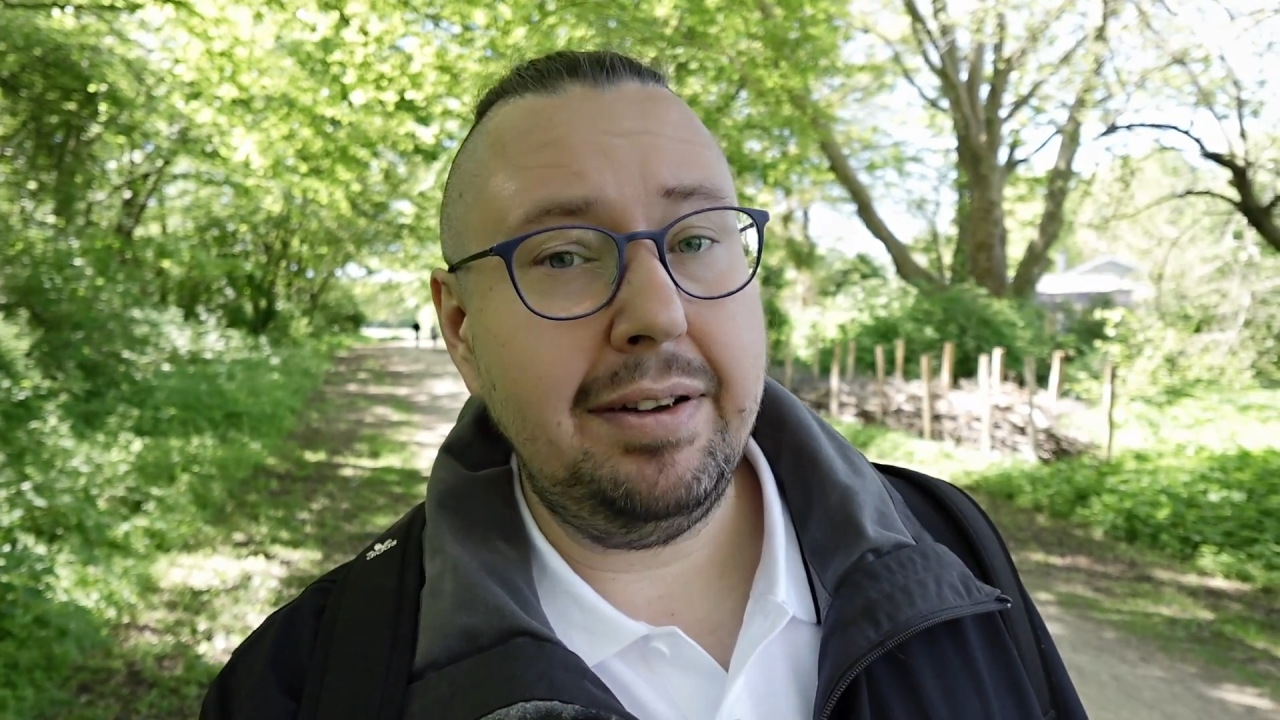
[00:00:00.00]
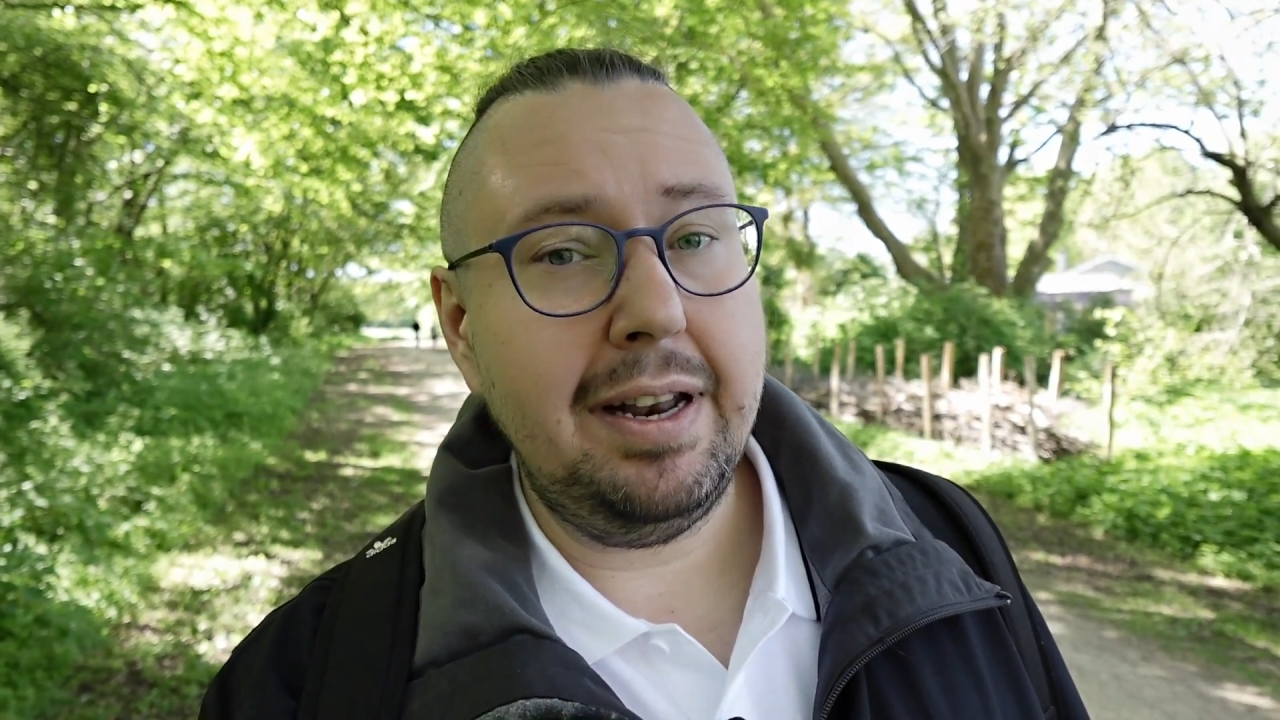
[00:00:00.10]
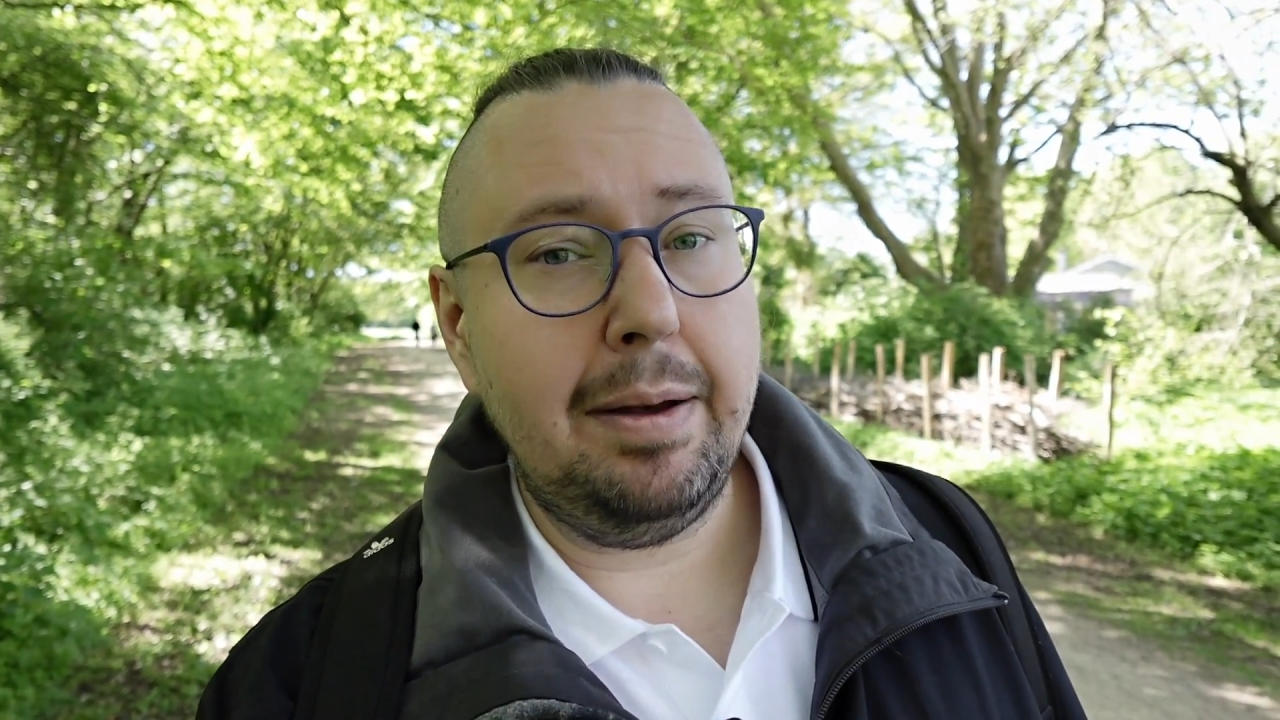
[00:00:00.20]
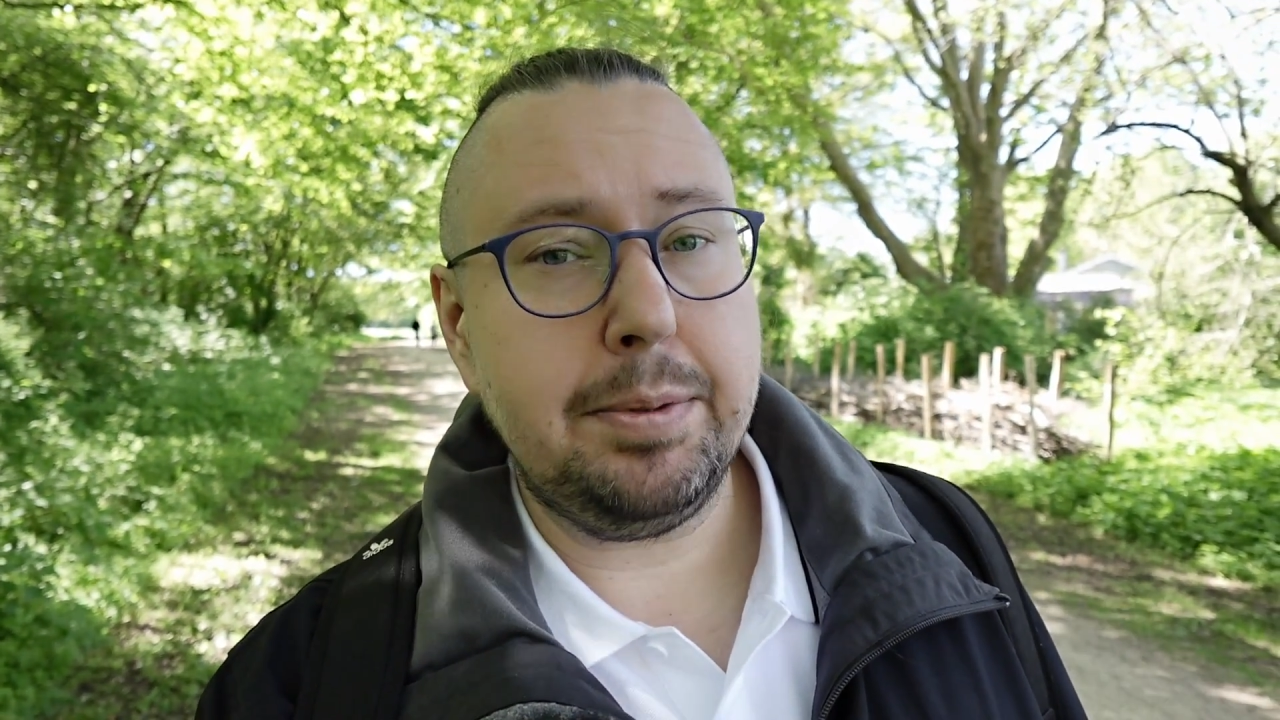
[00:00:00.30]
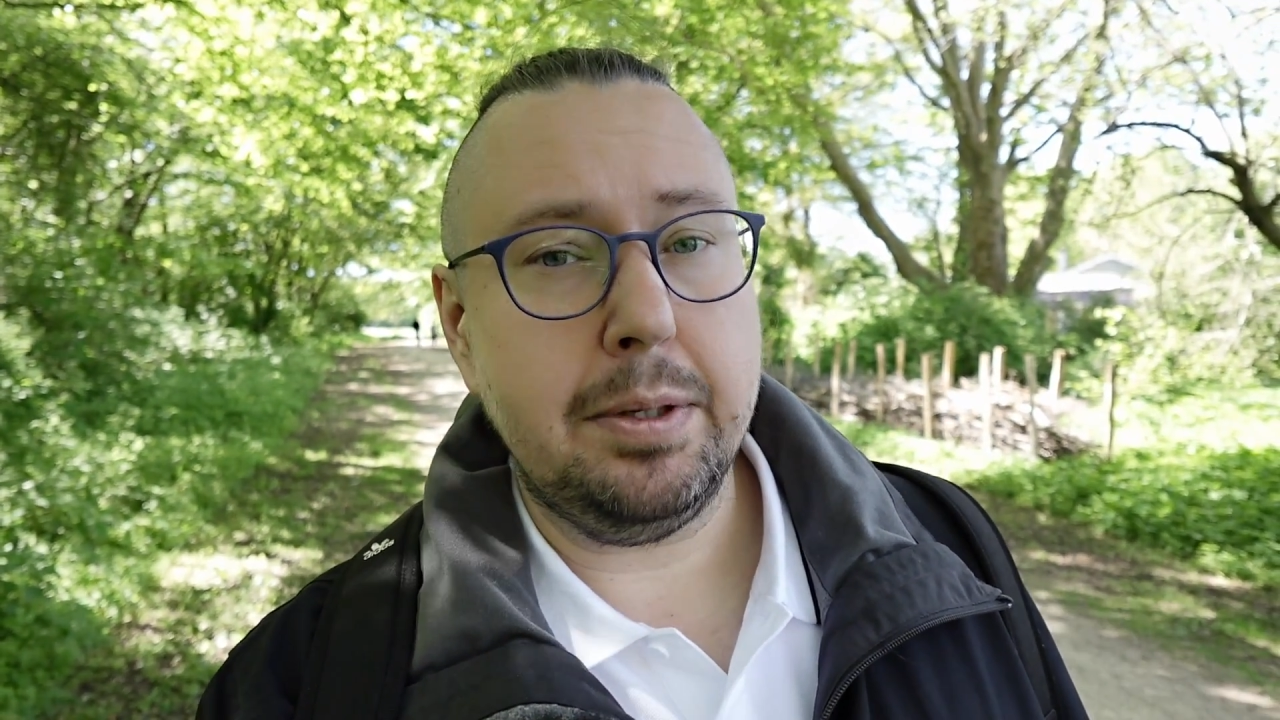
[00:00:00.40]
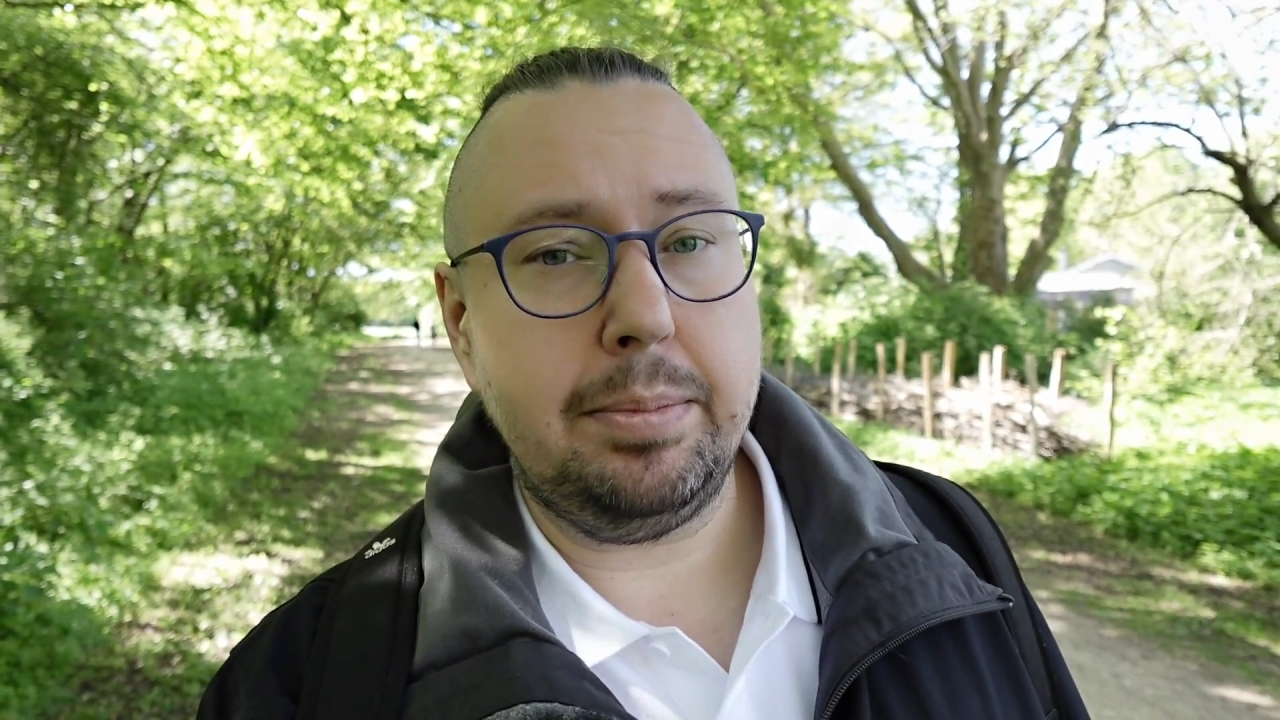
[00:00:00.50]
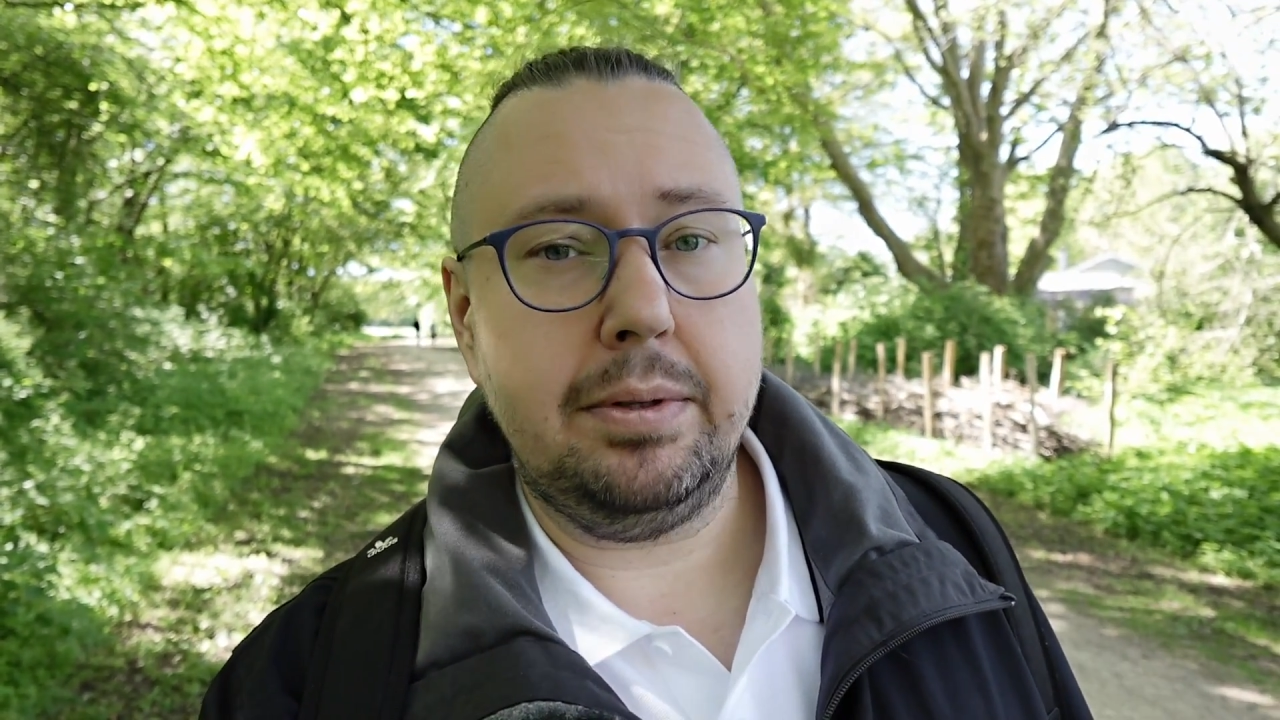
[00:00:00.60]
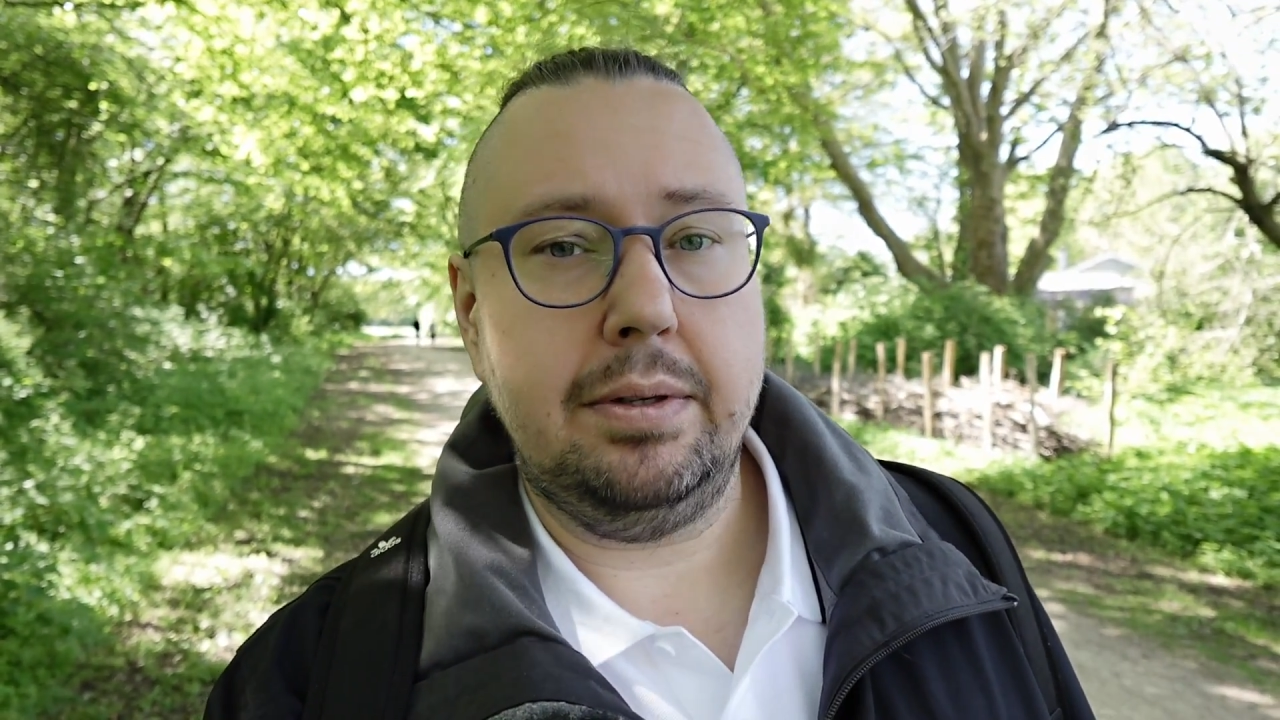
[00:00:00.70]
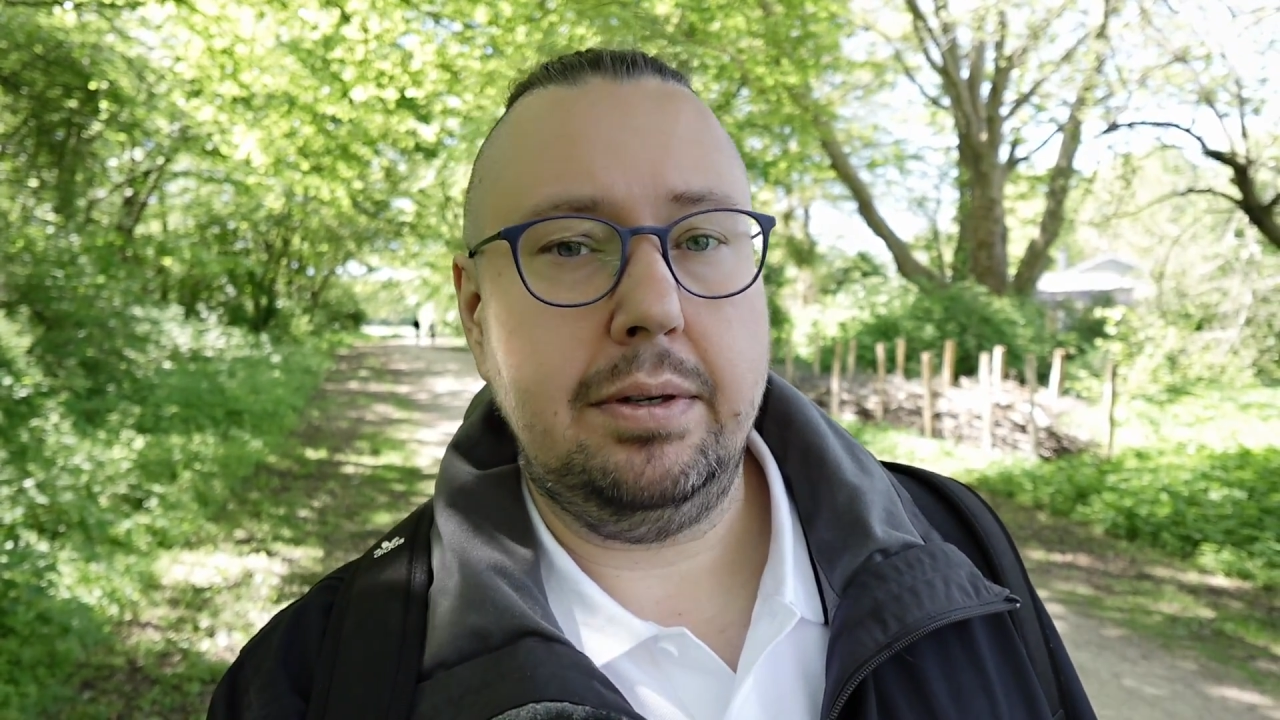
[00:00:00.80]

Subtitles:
a laptop